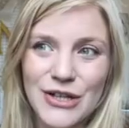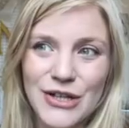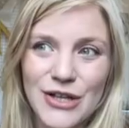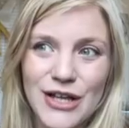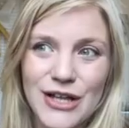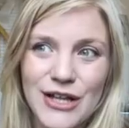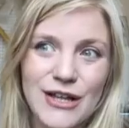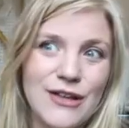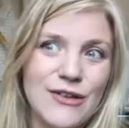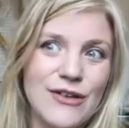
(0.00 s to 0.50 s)

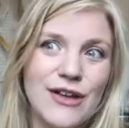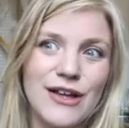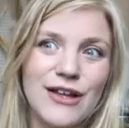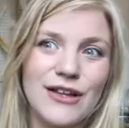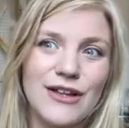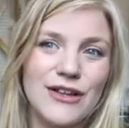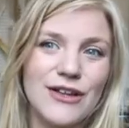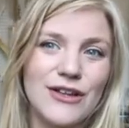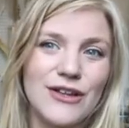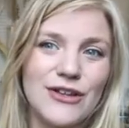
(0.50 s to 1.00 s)

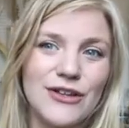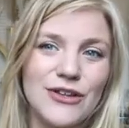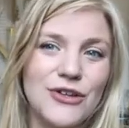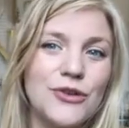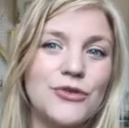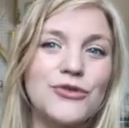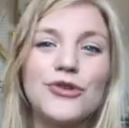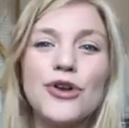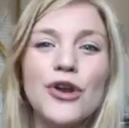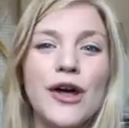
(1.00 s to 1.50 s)

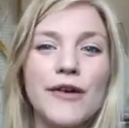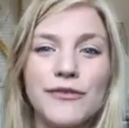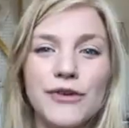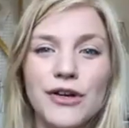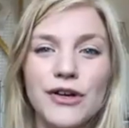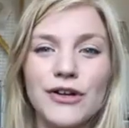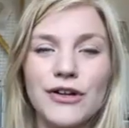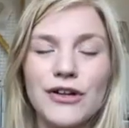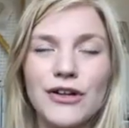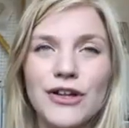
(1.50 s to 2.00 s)
you're
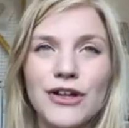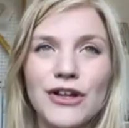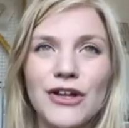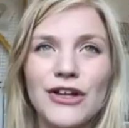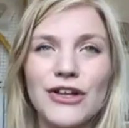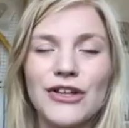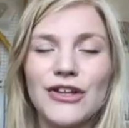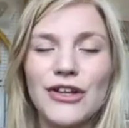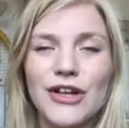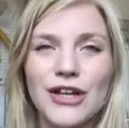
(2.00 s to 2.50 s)
never
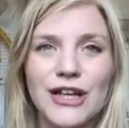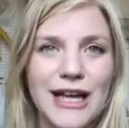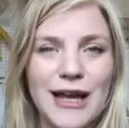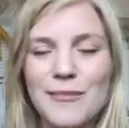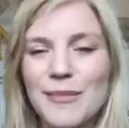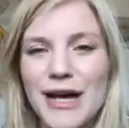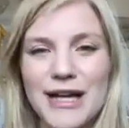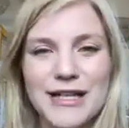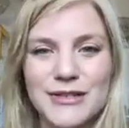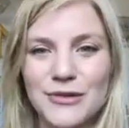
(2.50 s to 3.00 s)
going to get
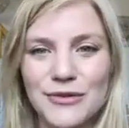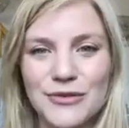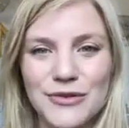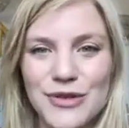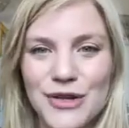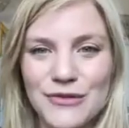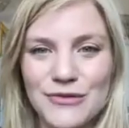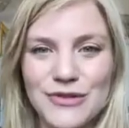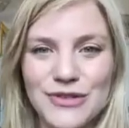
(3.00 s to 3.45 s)
better if you don't